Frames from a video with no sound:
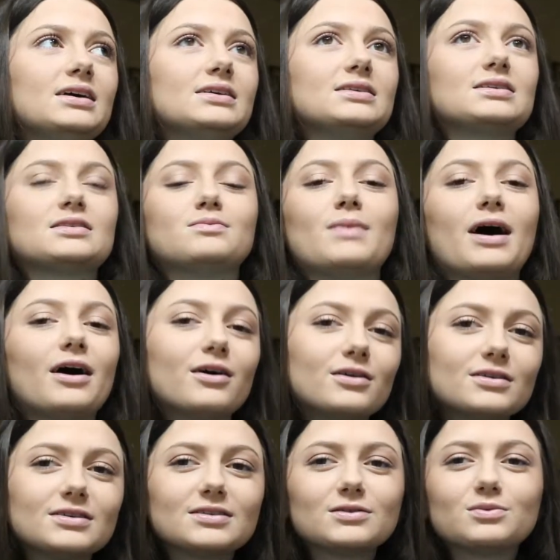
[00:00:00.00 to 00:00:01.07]

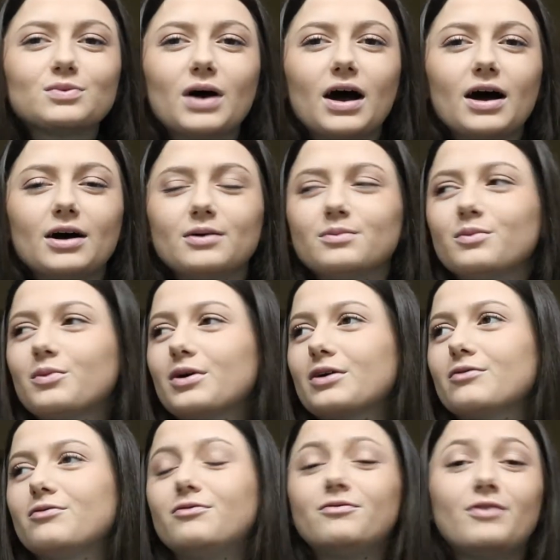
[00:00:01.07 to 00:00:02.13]
Smells
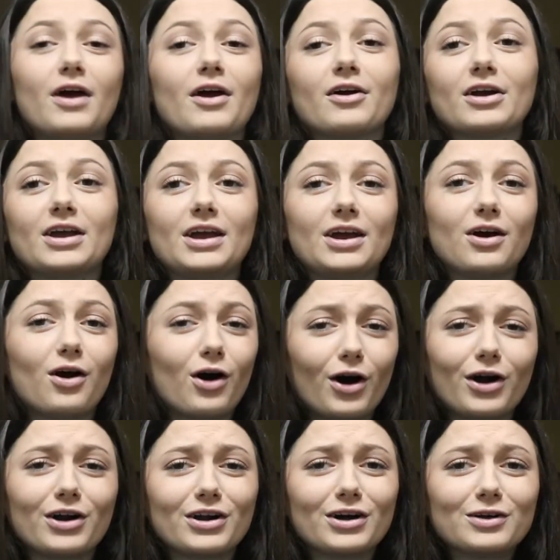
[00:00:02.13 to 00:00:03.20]
were very
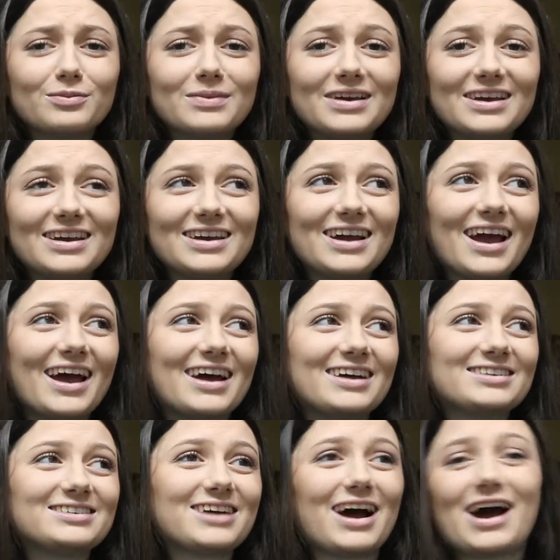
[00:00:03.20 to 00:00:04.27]
hard on me,
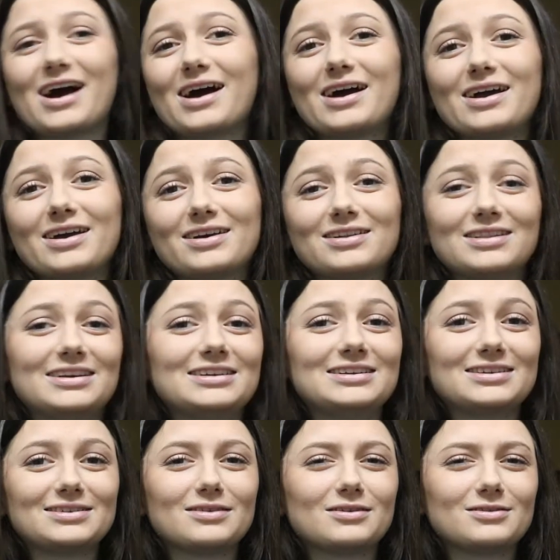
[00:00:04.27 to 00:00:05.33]
and I
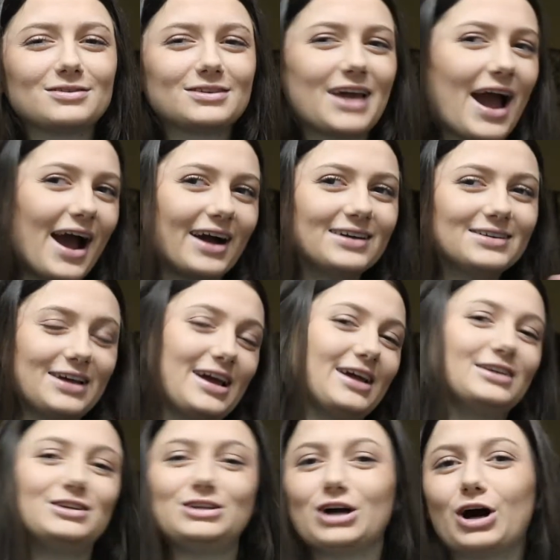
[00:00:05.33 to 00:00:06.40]
cleaned cat
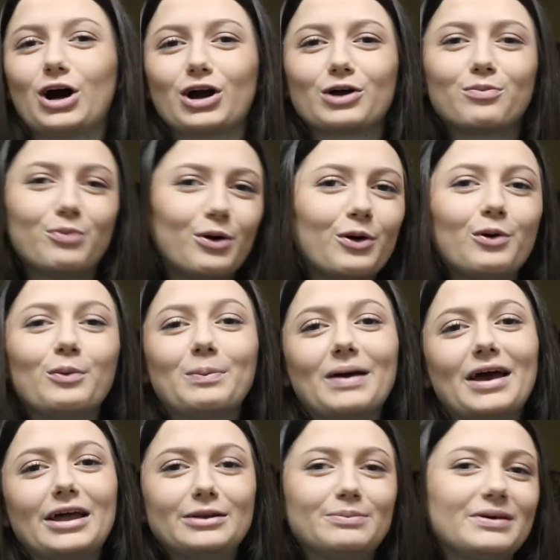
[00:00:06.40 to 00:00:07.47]
and dog poop
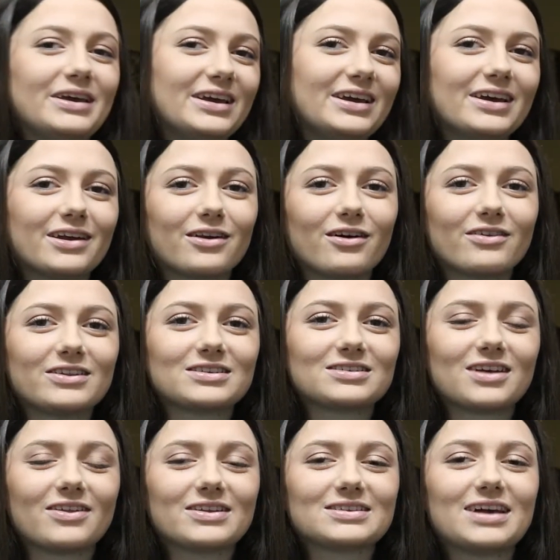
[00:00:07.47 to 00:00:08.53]
and pee and all this
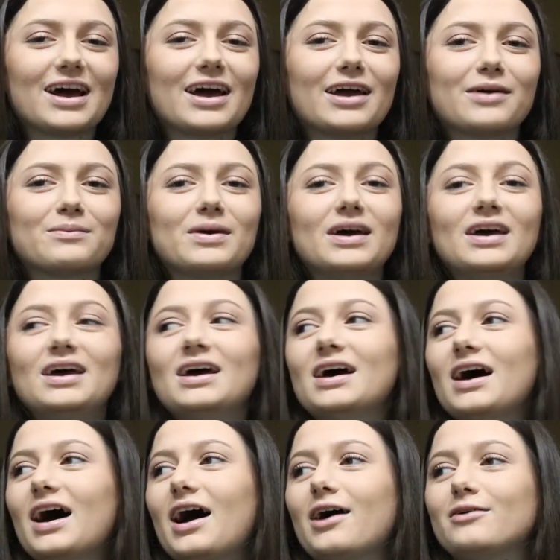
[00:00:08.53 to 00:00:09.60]
all the time.
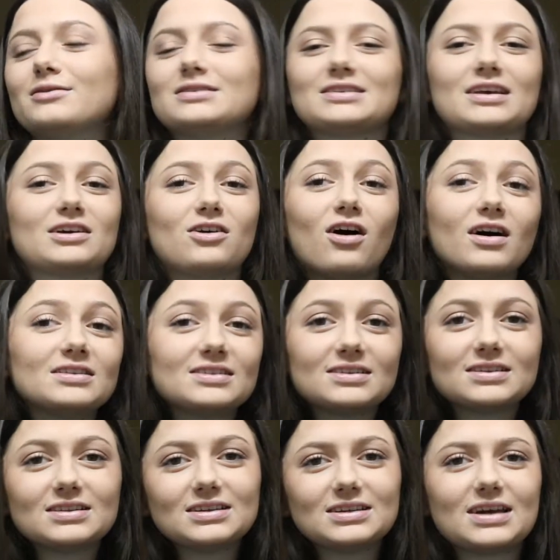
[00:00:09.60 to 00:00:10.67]
I was like
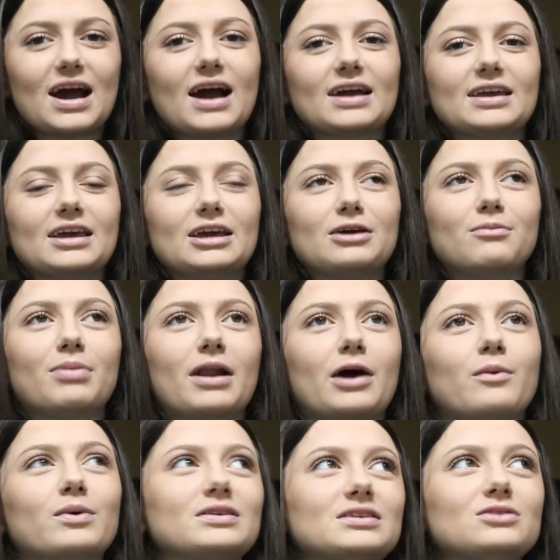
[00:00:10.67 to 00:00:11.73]
constantly gagging, but I
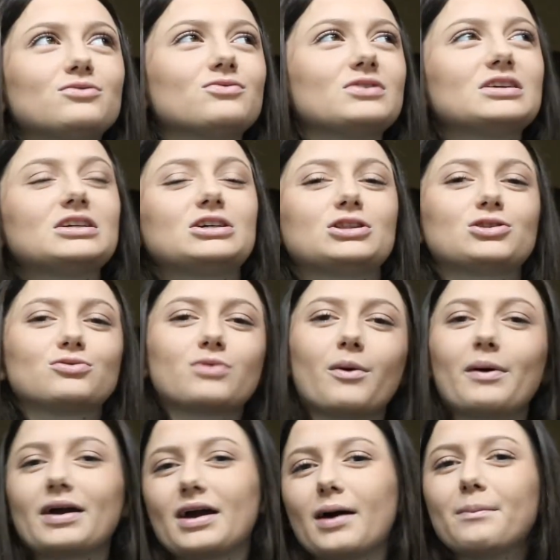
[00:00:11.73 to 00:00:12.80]
wasn't really
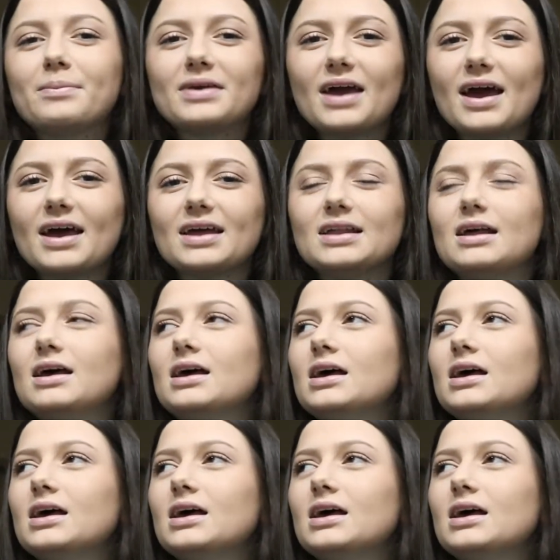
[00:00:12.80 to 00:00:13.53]
throwing up yet.